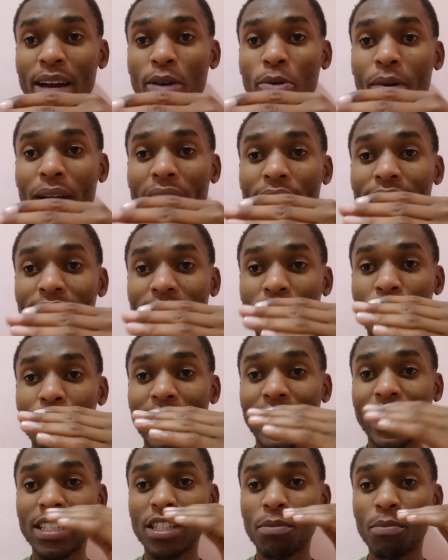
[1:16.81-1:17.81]
whenever the
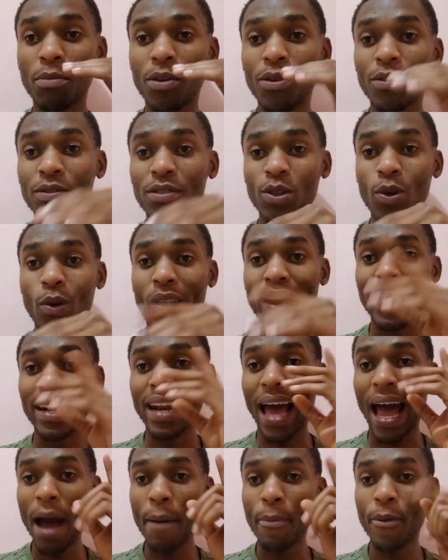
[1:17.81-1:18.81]
market moves
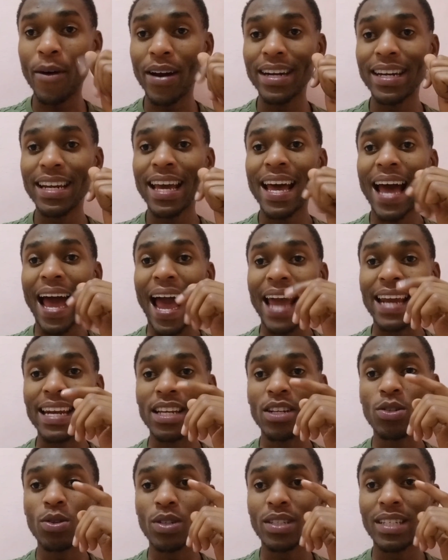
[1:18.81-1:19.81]
going upward, I
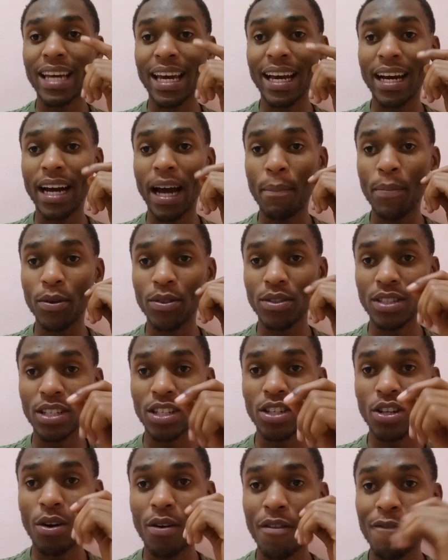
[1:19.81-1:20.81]
need to take a
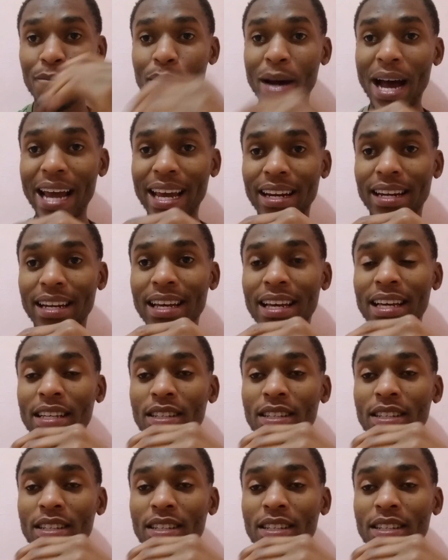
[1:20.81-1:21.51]
position of buying.